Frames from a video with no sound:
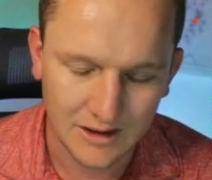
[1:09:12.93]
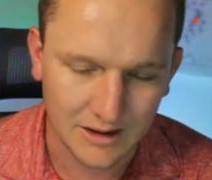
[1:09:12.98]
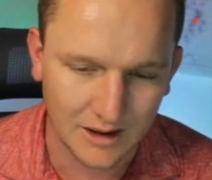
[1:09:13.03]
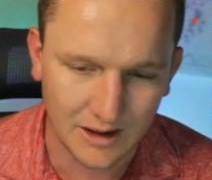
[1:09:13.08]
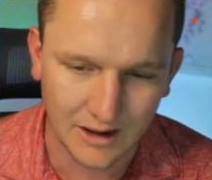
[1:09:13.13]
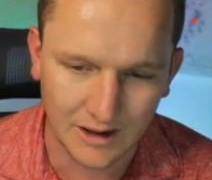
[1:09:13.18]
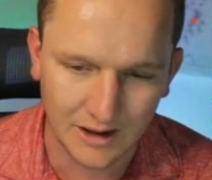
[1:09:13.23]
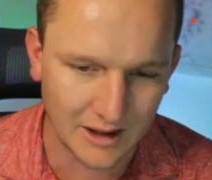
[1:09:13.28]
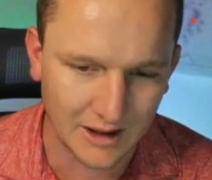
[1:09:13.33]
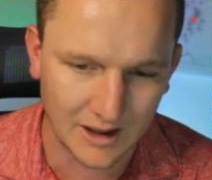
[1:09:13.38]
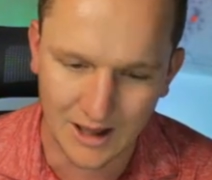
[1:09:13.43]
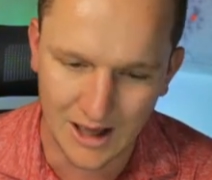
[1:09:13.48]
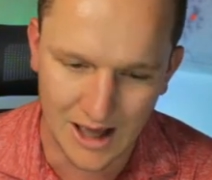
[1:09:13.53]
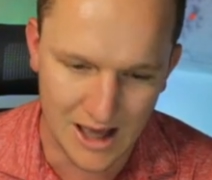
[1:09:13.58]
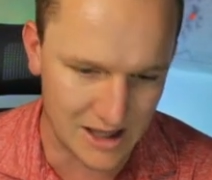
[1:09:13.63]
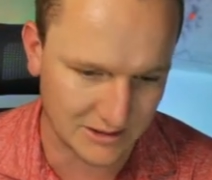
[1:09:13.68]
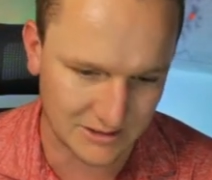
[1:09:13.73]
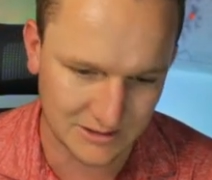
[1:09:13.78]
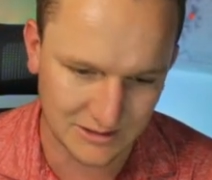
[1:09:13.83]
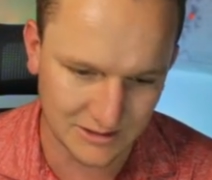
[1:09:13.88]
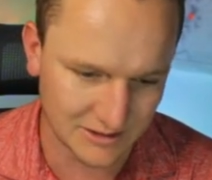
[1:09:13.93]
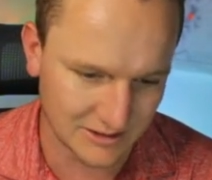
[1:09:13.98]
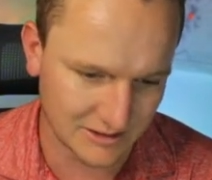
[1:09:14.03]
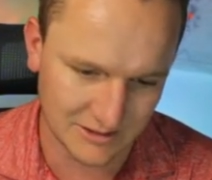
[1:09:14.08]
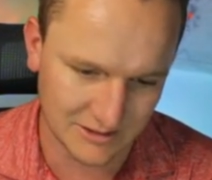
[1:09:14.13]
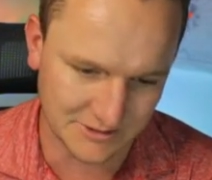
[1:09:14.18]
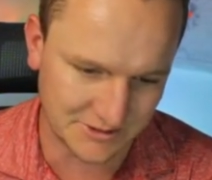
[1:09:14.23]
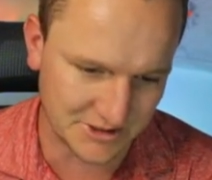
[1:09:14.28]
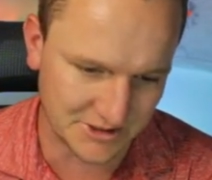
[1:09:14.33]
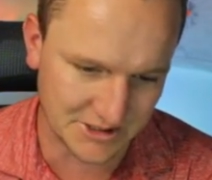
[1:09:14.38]
uh, ah,
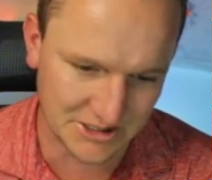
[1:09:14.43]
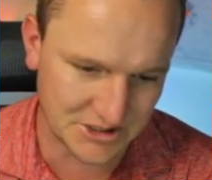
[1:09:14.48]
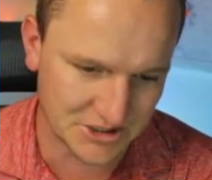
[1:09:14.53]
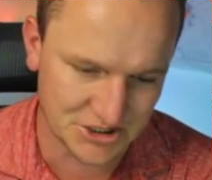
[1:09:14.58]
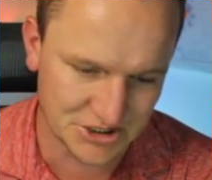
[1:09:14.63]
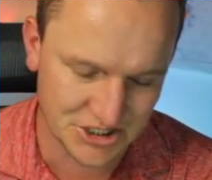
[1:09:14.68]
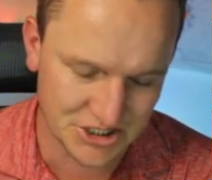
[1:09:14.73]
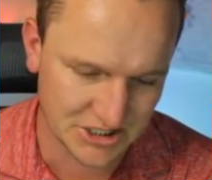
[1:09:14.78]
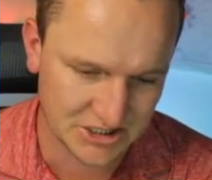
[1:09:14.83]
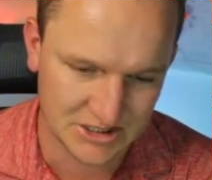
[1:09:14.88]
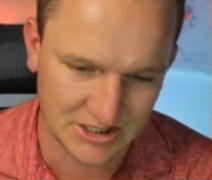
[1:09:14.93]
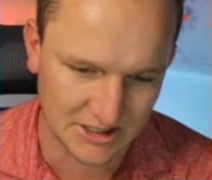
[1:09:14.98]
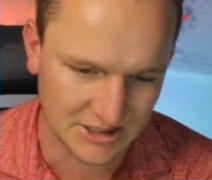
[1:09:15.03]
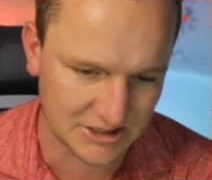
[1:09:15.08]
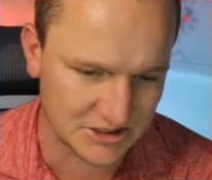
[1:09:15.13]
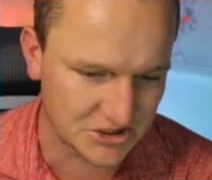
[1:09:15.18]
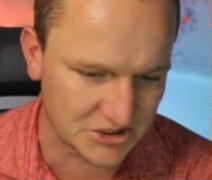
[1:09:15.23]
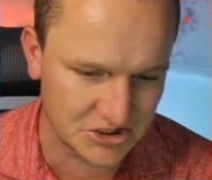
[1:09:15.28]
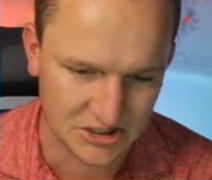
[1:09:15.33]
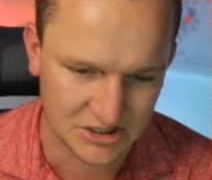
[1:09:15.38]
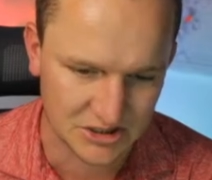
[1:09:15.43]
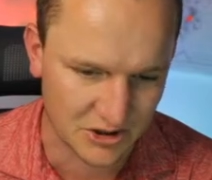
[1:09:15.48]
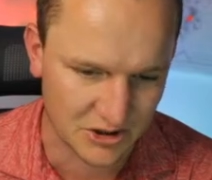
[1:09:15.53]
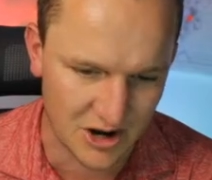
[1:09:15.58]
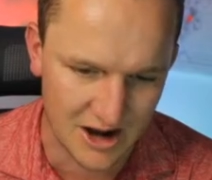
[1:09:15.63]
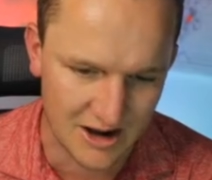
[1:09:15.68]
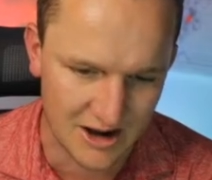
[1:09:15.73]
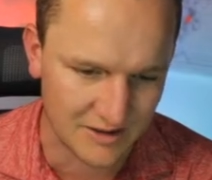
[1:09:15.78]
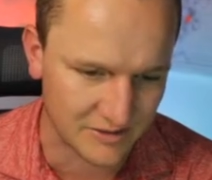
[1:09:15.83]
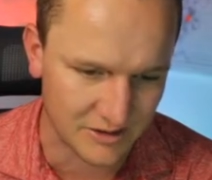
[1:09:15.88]
it's just it's just
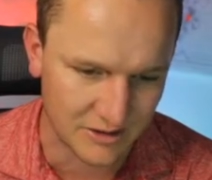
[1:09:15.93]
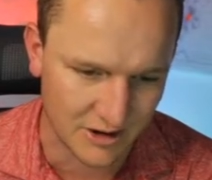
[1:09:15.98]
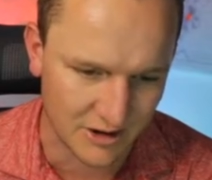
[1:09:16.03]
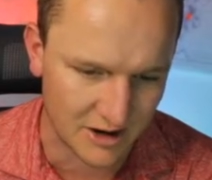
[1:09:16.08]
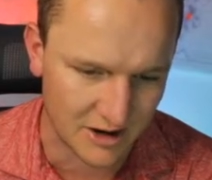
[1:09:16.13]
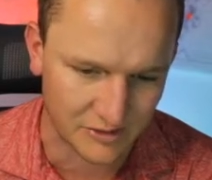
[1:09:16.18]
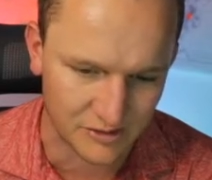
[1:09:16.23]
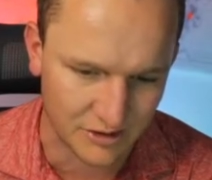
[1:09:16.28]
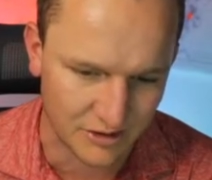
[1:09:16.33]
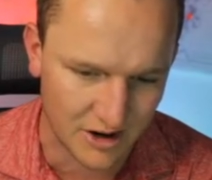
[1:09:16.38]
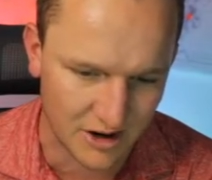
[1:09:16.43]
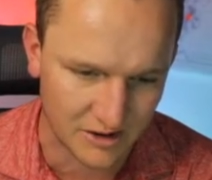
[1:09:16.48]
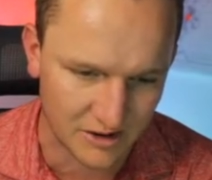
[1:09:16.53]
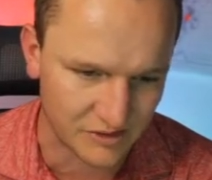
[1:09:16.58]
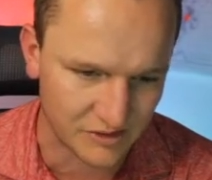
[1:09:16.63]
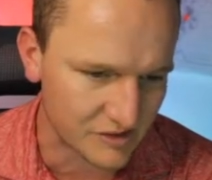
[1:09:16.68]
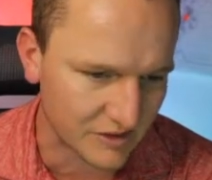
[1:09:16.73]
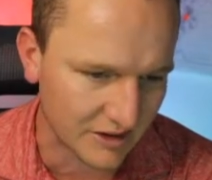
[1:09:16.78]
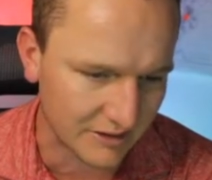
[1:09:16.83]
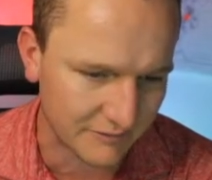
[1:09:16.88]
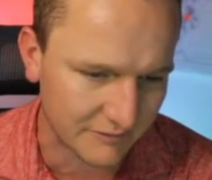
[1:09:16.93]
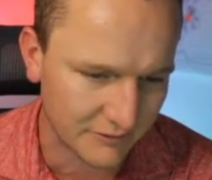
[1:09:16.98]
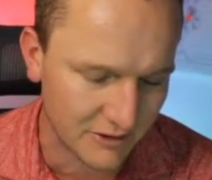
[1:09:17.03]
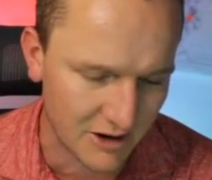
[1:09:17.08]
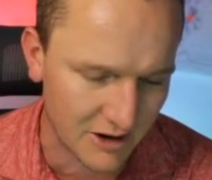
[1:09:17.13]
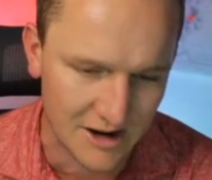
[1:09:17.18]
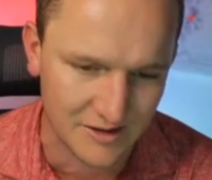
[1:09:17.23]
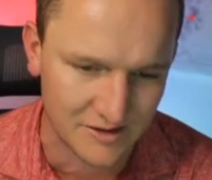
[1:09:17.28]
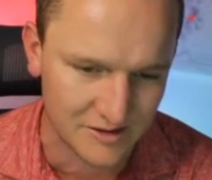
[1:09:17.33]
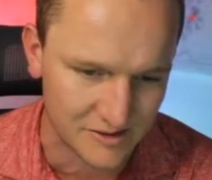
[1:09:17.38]
crazy, crazy, crazy stuff.
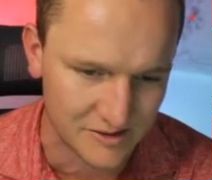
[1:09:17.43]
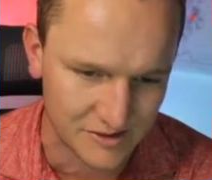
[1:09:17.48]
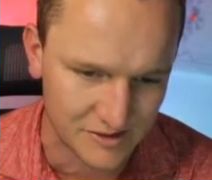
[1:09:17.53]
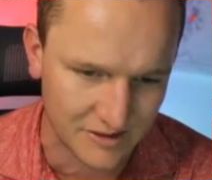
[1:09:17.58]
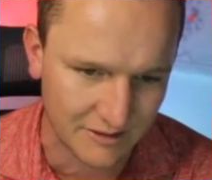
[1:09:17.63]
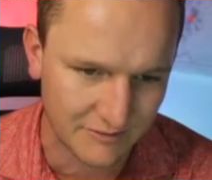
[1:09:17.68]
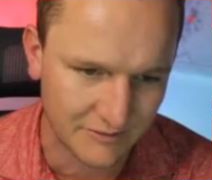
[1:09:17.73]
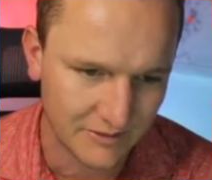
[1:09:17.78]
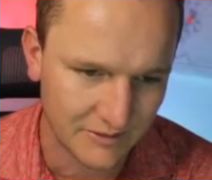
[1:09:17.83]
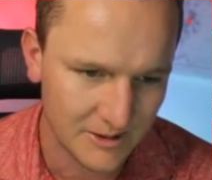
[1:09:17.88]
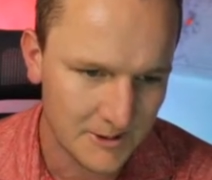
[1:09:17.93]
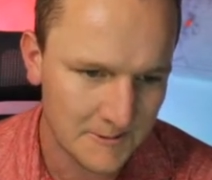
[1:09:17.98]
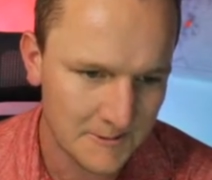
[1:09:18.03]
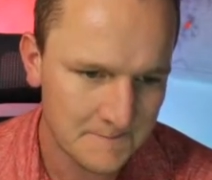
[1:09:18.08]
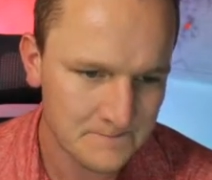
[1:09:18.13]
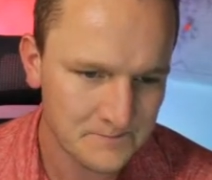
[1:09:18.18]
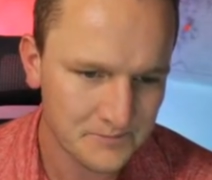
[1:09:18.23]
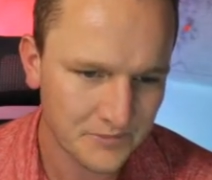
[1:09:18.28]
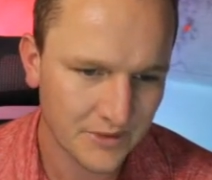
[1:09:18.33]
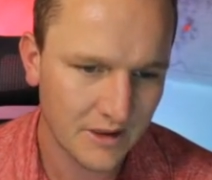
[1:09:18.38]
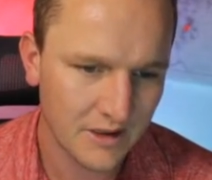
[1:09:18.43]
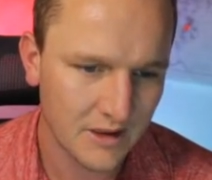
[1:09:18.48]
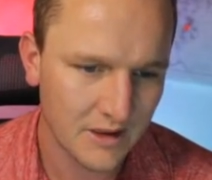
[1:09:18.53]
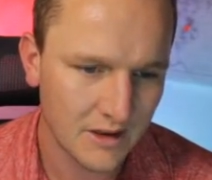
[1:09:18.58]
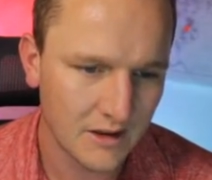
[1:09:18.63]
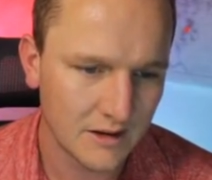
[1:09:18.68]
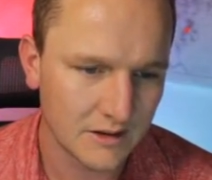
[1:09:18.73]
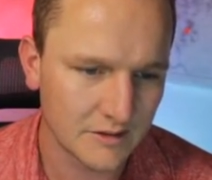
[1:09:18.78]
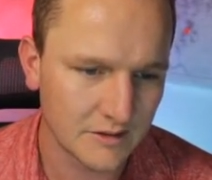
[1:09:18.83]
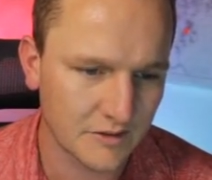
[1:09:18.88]
Crazy stuff.
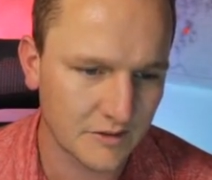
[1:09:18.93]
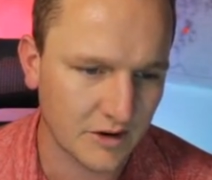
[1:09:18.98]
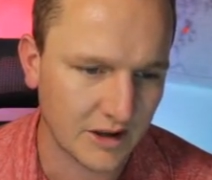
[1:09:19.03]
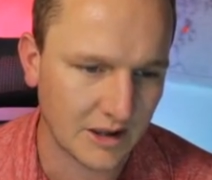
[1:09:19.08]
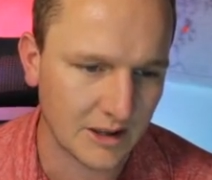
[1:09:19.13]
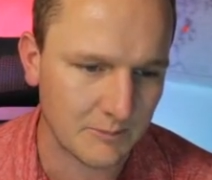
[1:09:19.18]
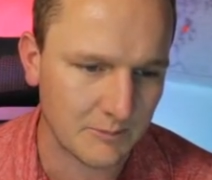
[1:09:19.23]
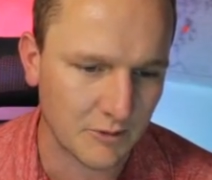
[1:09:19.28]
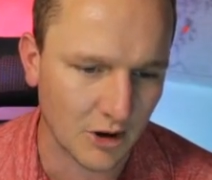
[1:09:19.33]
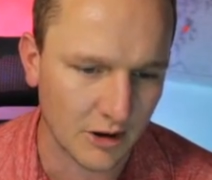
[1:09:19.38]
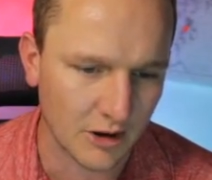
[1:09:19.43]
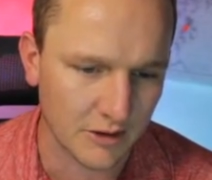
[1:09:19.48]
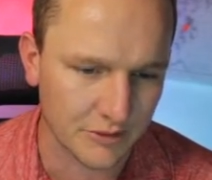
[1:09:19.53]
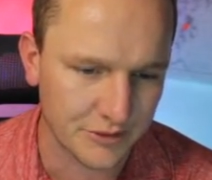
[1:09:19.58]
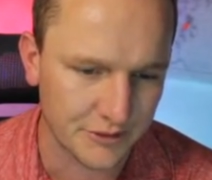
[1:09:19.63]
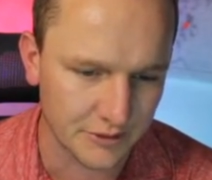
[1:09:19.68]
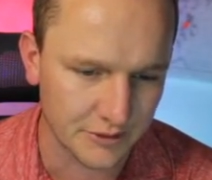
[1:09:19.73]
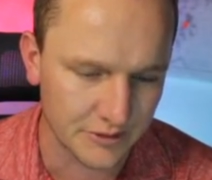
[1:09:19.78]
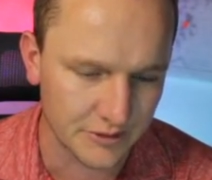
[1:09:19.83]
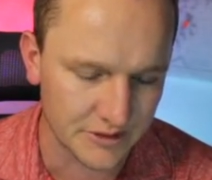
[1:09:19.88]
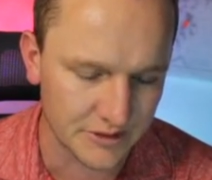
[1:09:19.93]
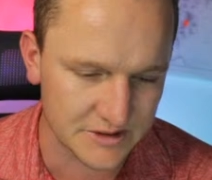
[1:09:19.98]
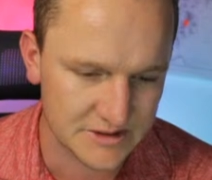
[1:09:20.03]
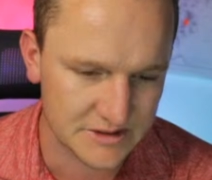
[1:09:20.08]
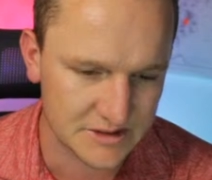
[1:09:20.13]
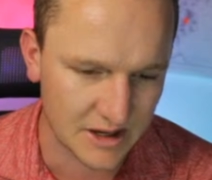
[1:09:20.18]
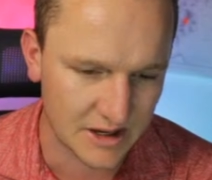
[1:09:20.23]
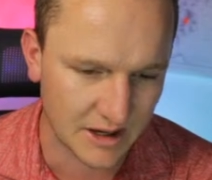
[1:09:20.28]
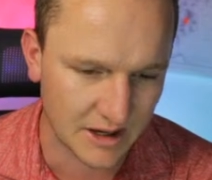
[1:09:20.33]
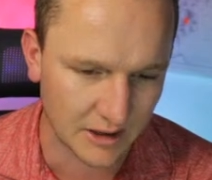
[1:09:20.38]
Keep going through
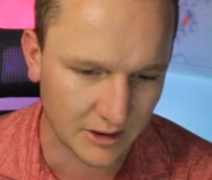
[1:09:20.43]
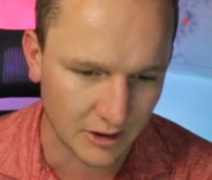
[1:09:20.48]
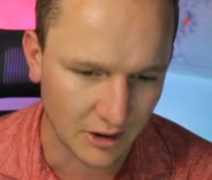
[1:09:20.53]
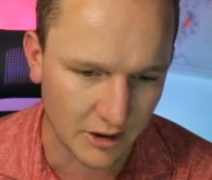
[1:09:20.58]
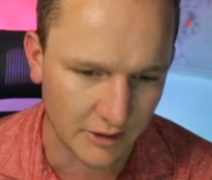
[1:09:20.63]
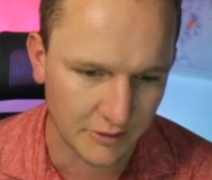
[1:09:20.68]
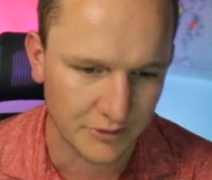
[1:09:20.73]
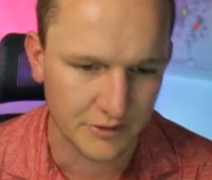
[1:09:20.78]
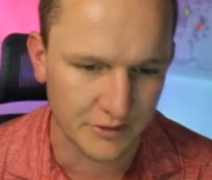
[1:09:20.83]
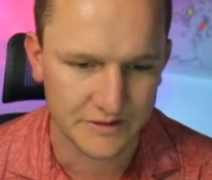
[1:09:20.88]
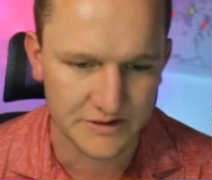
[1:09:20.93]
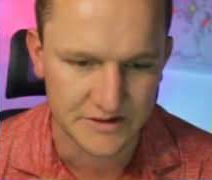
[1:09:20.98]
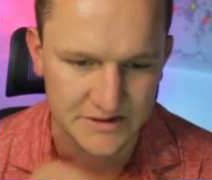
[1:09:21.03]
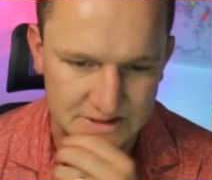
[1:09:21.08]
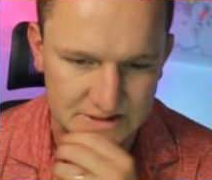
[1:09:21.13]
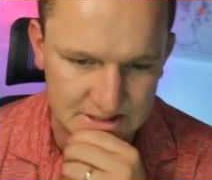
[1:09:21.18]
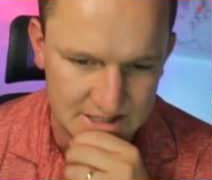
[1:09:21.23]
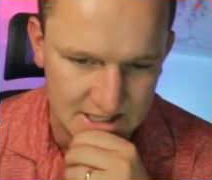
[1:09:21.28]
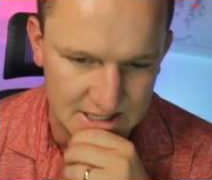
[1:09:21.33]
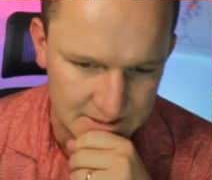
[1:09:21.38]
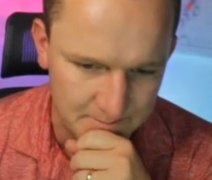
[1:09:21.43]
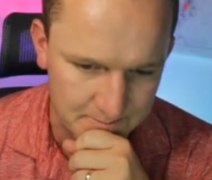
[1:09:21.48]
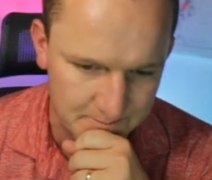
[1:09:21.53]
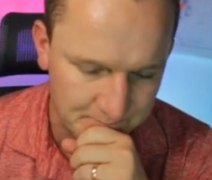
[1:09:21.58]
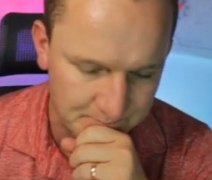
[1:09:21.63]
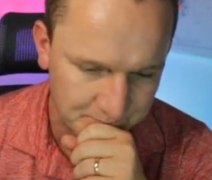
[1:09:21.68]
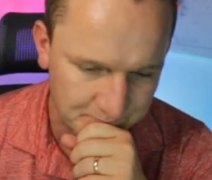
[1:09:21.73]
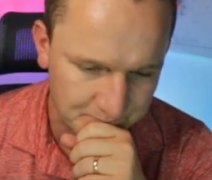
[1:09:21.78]
this, uh, going through this team.